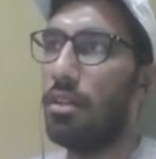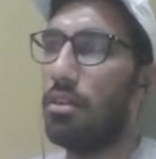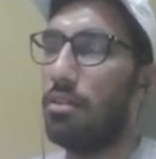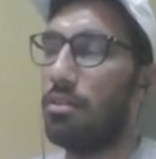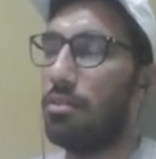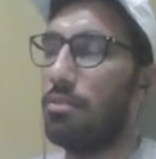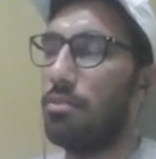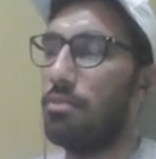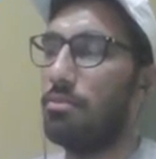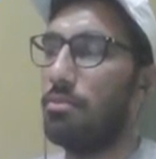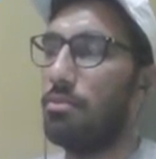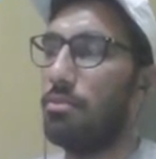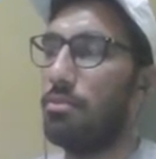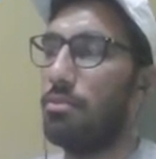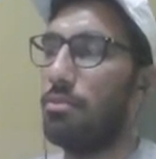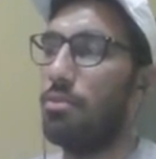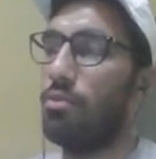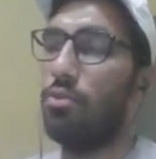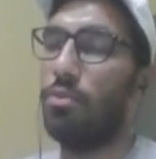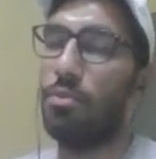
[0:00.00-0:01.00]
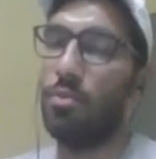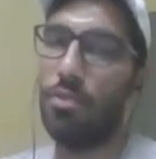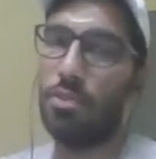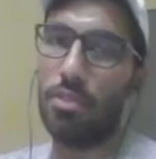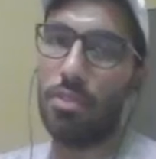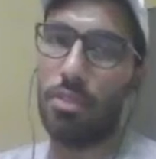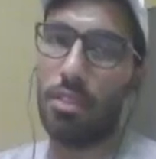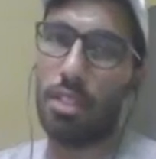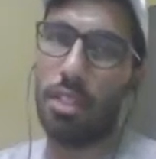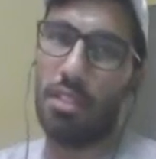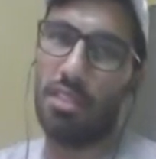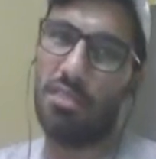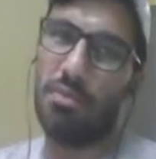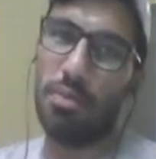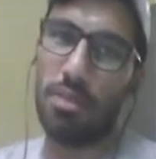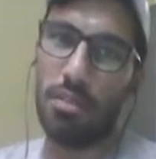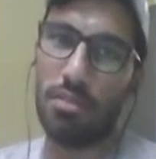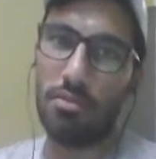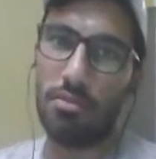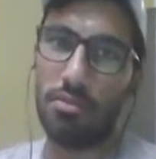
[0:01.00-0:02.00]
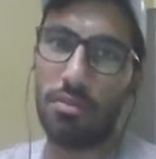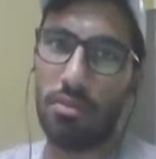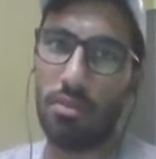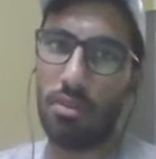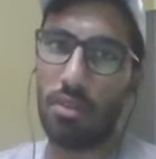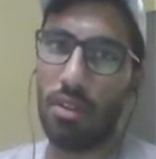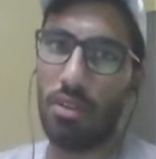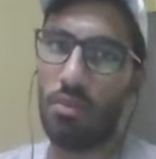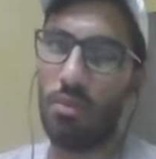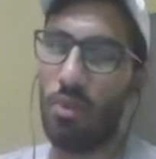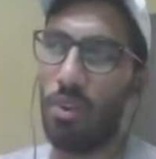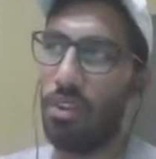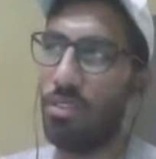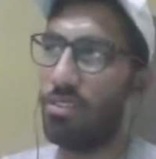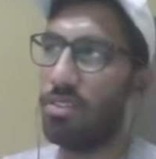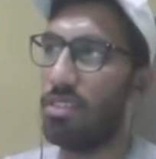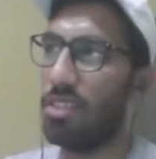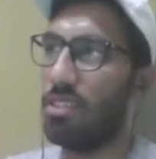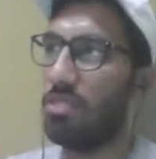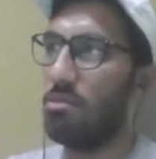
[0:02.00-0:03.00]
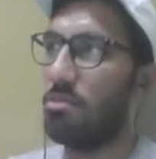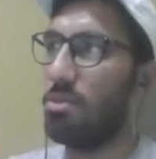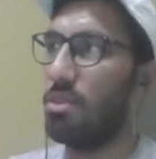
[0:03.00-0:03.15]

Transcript: uh, notebooks in the GitHub link, so you can watch that.